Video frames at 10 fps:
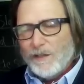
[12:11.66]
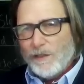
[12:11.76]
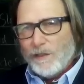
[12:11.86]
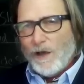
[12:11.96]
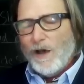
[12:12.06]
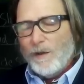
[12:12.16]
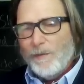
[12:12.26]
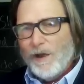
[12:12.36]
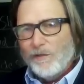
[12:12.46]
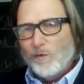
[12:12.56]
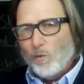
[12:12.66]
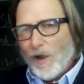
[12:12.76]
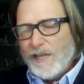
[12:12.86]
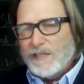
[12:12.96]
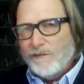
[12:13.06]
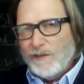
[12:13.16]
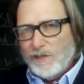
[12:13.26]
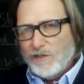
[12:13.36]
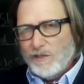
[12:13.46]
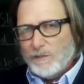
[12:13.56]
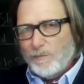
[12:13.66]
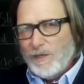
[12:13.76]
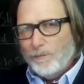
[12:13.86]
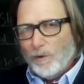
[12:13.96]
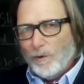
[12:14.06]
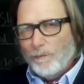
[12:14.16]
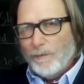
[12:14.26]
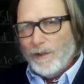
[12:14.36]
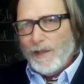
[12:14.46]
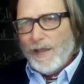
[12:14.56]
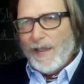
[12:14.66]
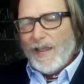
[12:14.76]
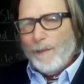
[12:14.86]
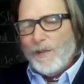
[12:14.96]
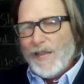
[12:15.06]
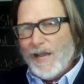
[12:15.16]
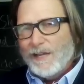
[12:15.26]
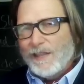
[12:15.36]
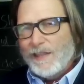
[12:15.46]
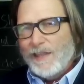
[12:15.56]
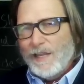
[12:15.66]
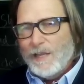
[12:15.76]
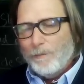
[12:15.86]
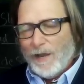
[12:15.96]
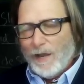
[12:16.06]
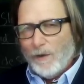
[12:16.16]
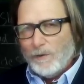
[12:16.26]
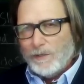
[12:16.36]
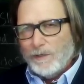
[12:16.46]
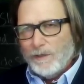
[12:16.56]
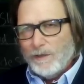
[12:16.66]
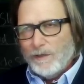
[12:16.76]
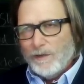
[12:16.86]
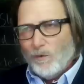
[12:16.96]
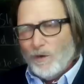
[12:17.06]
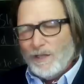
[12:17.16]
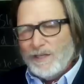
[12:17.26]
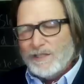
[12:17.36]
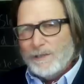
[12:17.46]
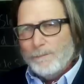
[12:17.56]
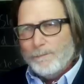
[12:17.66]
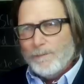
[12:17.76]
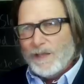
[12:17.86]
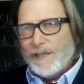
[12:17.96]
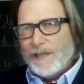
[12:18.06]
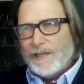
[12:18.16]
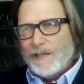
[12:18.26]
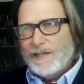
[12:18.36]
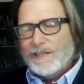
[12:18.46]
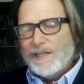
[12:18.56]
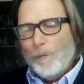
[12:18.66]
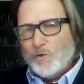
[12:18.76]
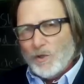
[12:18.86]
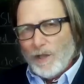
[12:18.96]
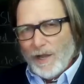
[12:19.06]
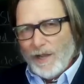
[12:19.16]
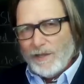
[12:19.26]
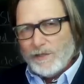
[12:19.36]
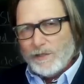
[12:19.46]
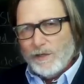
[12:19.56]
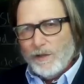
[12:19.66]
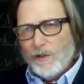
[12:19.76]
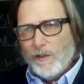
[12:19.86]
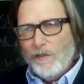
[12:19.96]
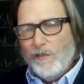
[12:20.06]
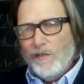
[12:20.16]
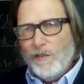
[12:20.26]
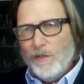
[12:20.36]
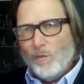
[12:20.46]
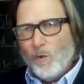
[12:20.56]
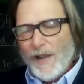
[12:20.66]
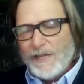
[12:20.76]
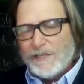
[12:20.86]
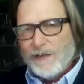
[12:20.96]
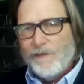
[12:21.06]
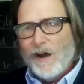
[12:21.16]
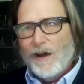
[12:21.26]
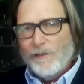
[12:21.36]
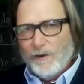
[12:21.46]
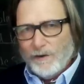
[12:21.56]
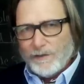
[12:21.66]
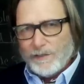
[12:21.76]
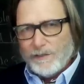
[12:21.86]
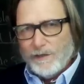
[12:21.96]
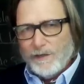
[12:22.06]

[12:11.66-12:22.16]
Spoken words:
thought about the rights of indigenous people and began to think about, or at least conceptualize, the rights of others